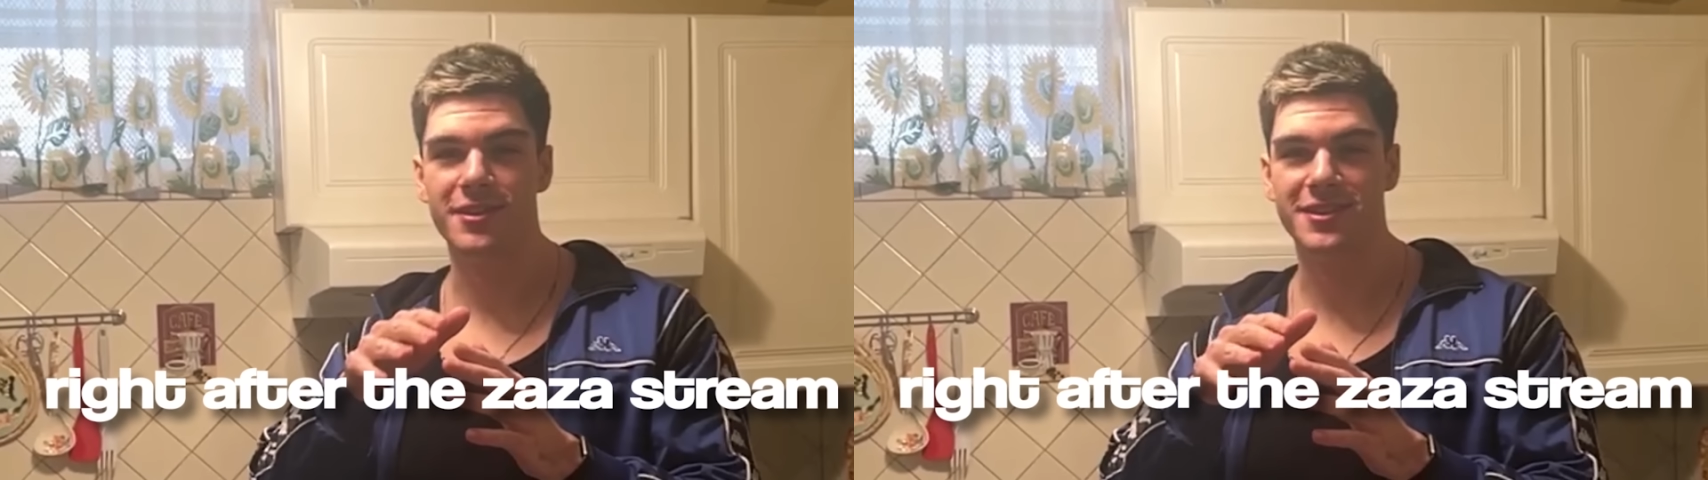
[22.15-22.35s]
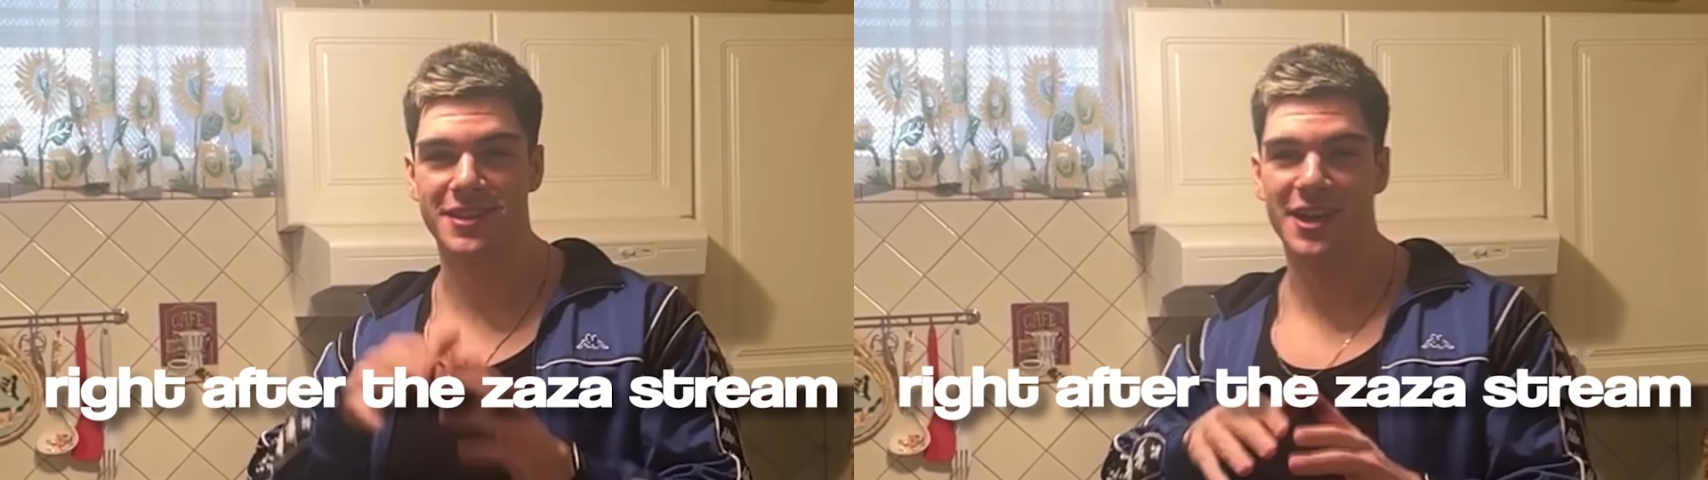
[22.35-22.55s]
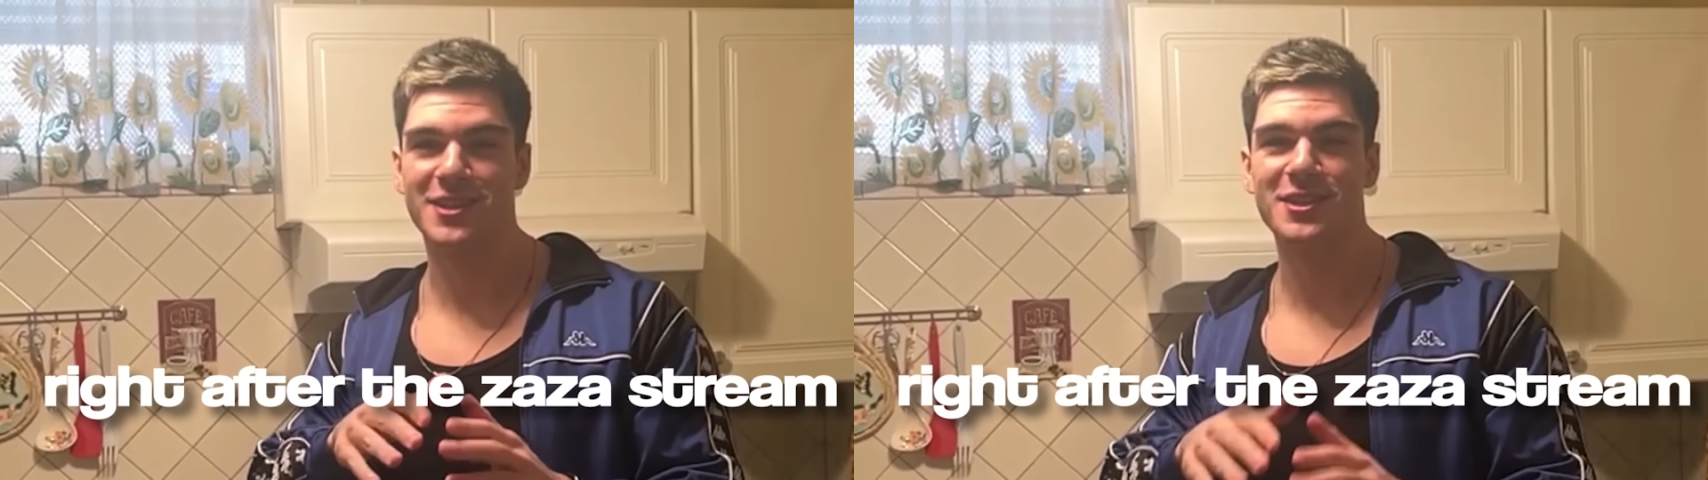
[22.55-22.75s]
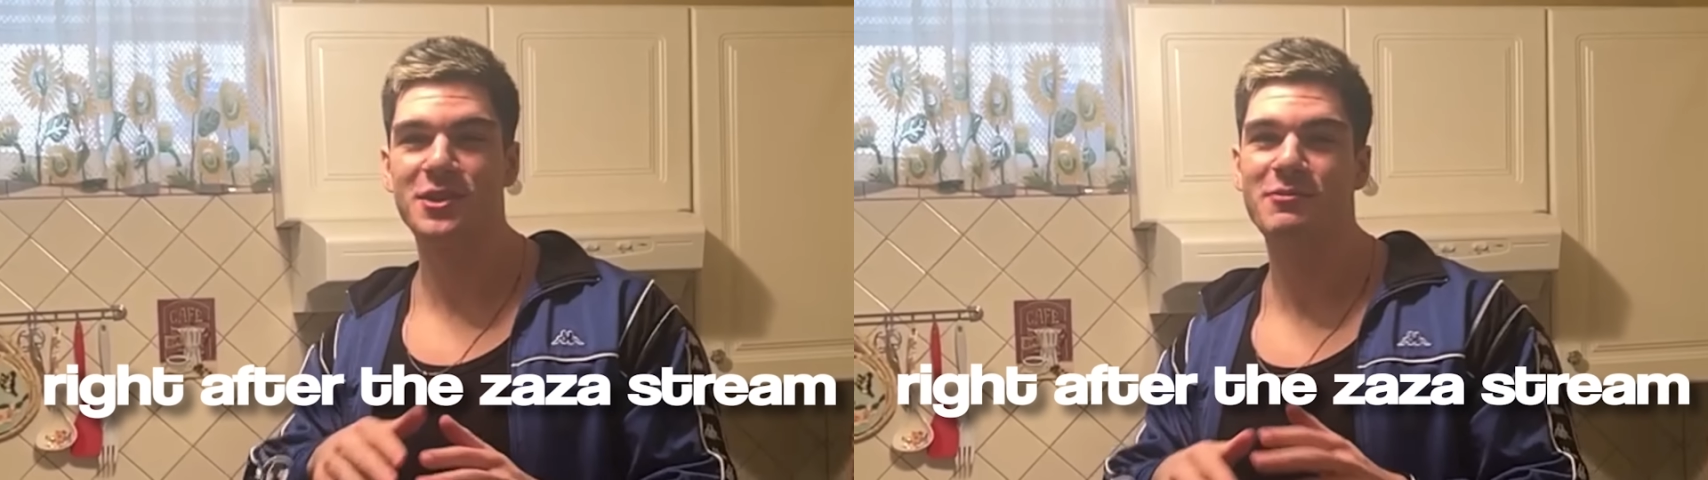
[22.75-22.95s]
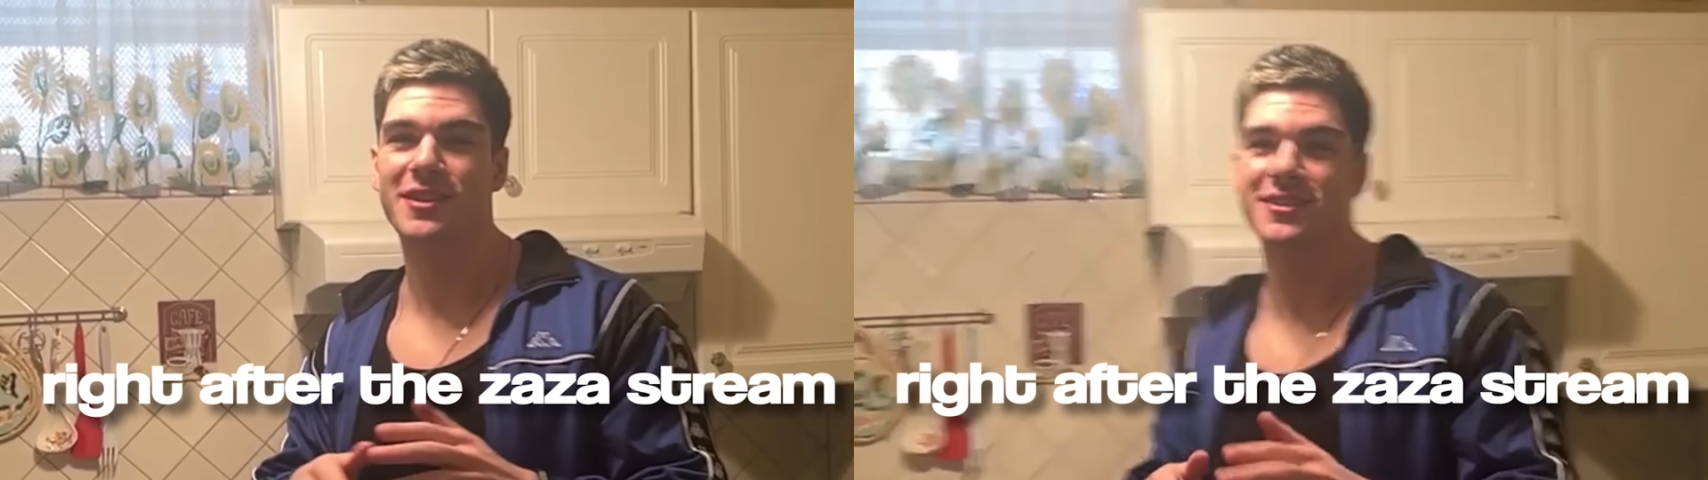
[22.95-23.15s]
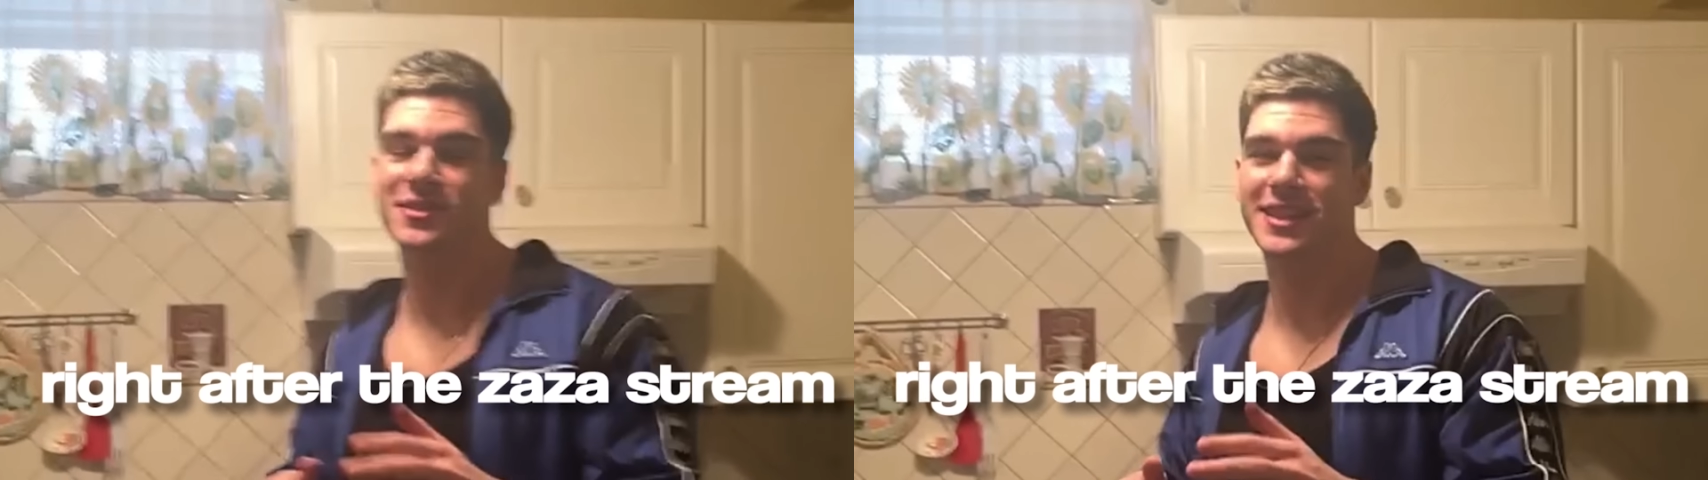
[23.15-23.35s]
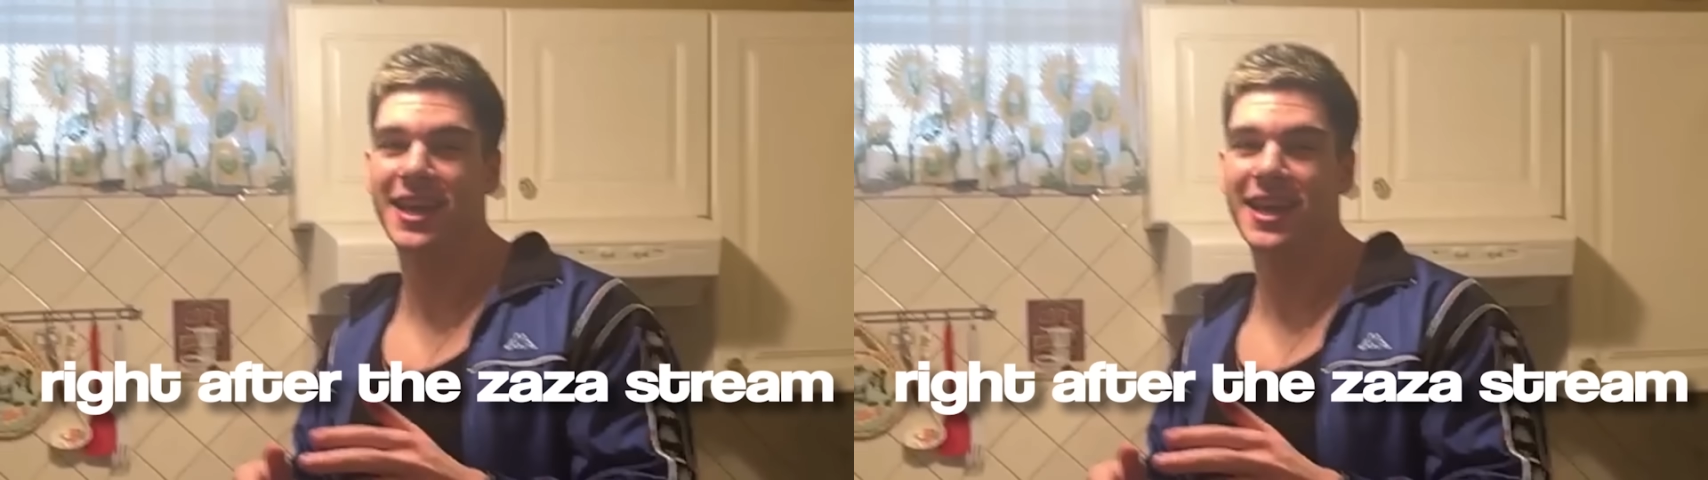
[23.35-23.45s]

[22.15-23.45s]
the Zaza stream, because it was